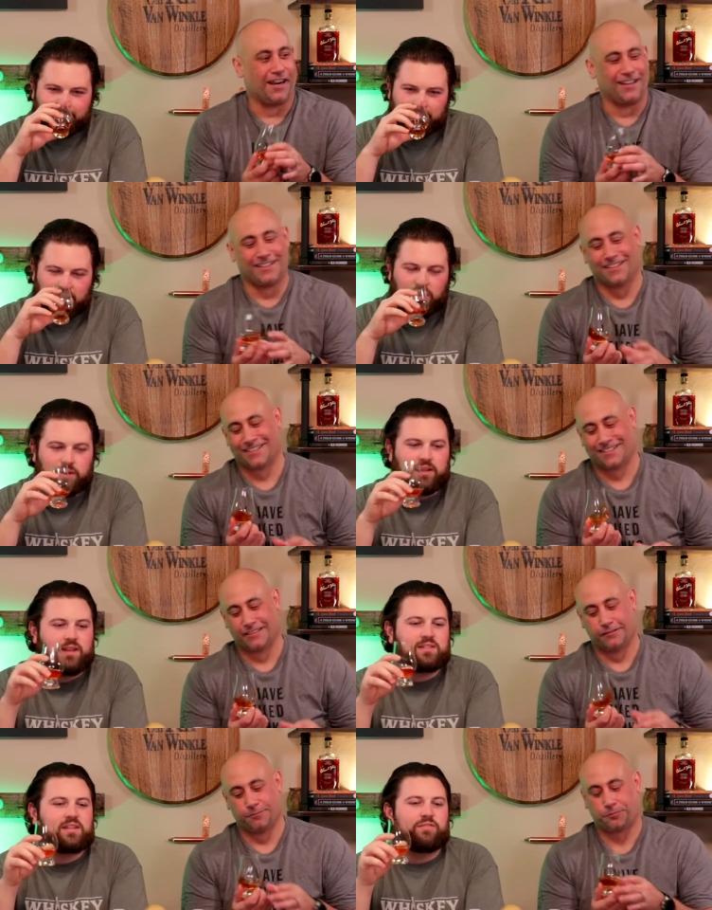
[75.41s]
Speaker 1: You know what?
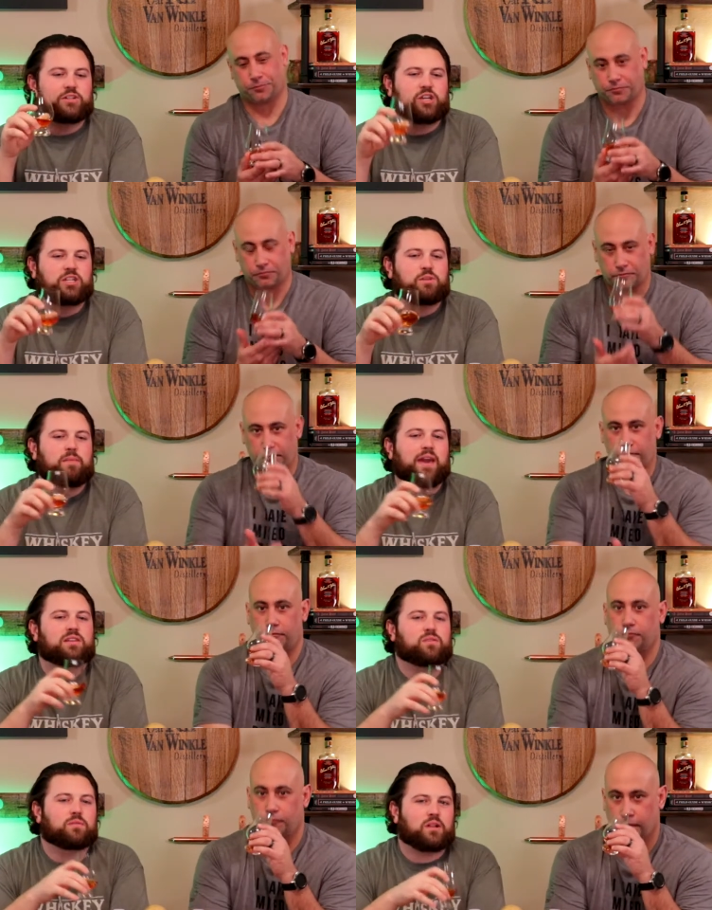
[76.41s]
It's a different change of pace
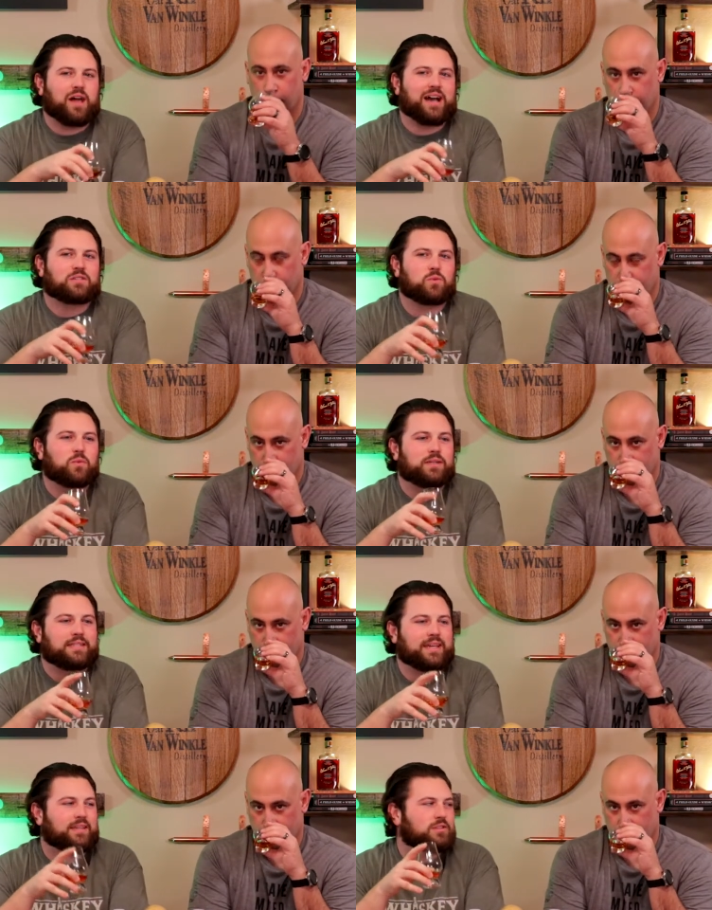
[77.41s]
from the last one we
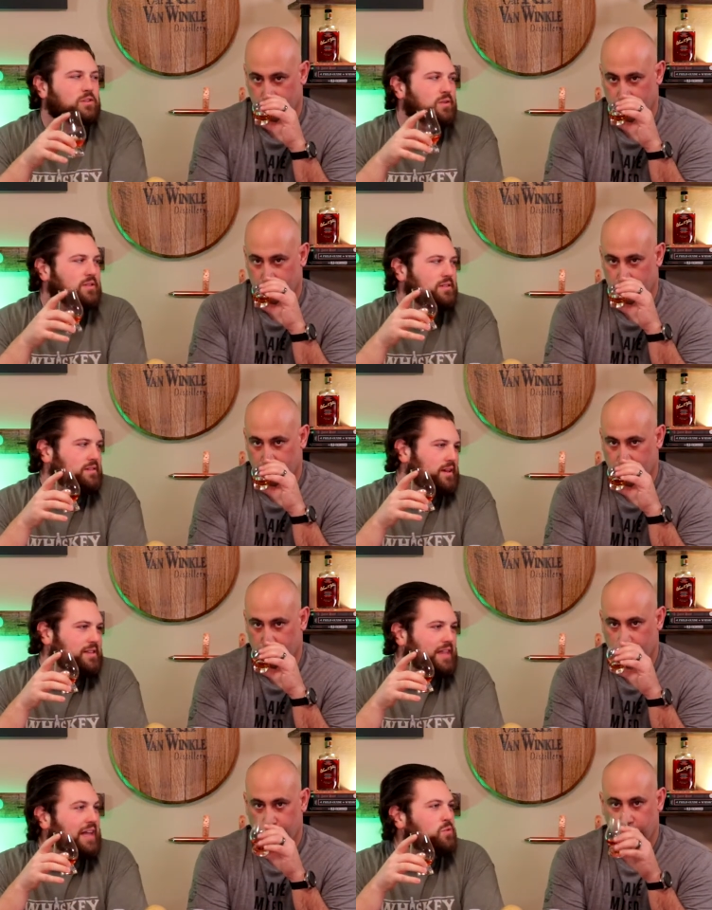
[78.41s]
did, so it's it,
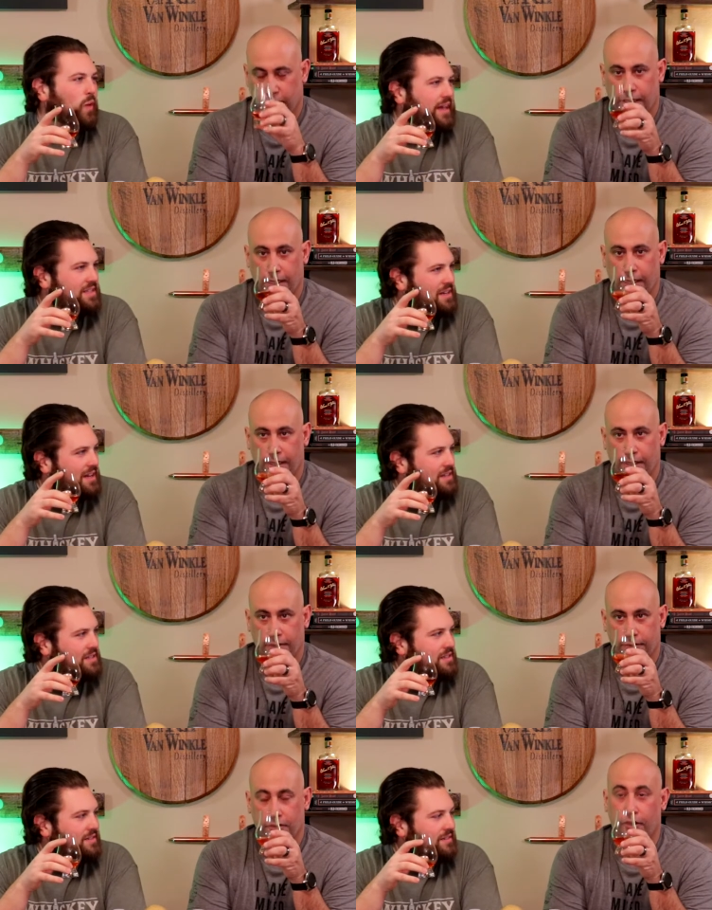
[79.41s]
that's why it's
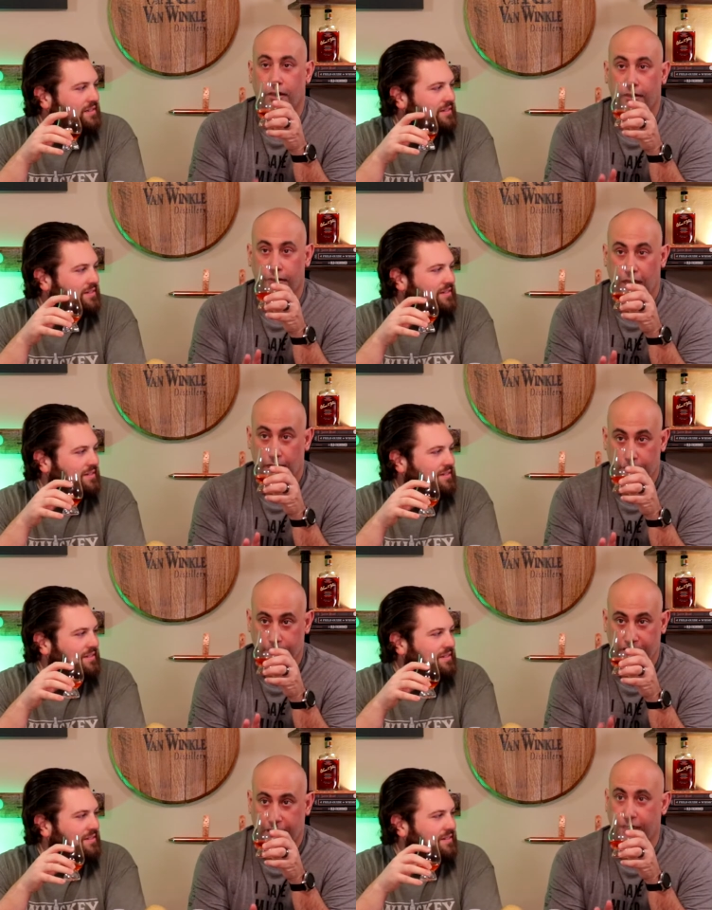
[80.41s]
nice. I am
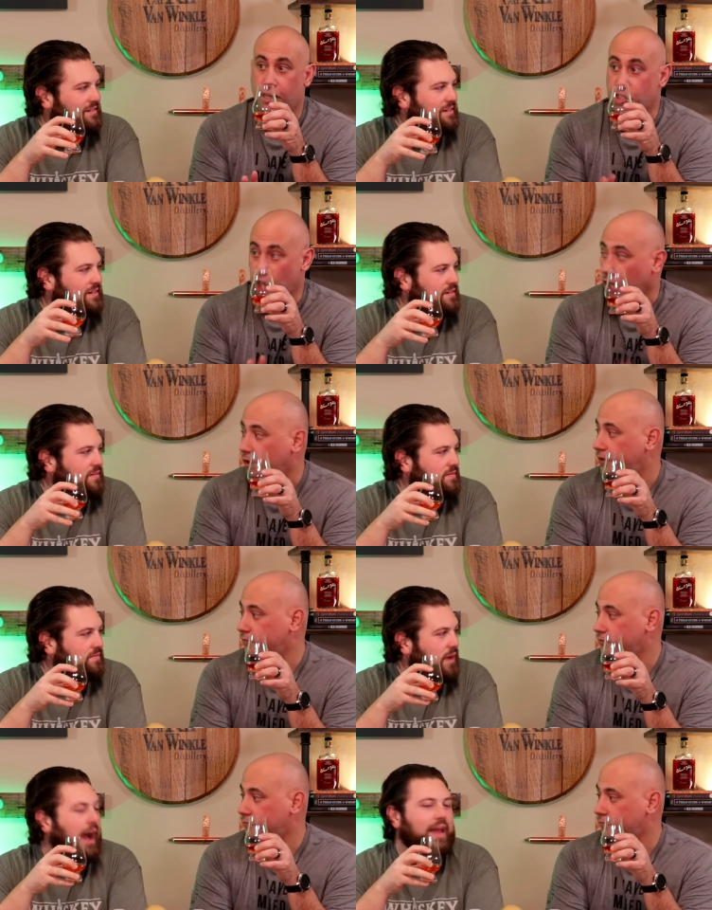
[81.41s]
getting a chocolate.
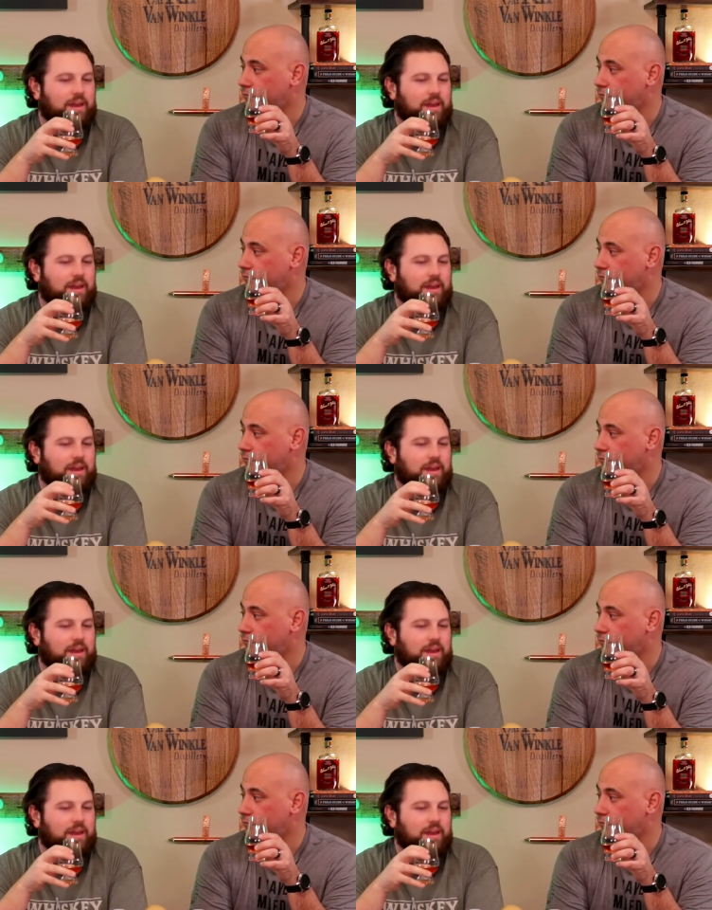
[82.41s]
I